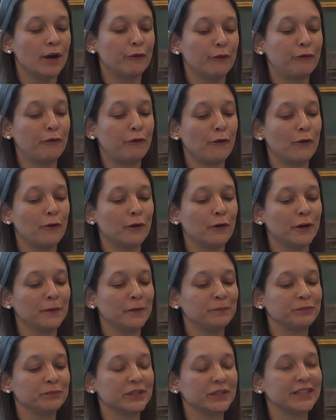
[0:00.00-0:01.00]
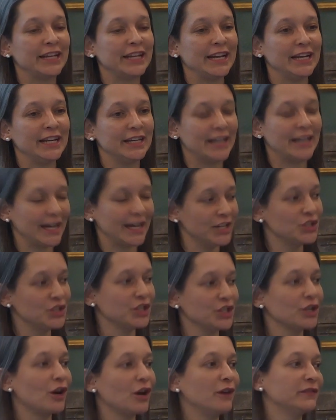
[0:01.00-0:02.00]
for the
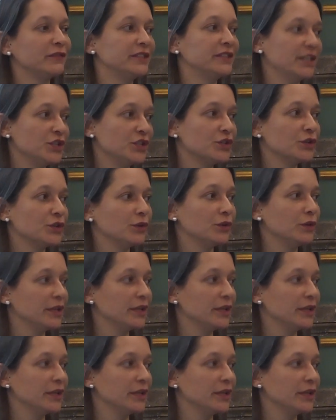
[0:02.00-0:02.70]
engaging of digital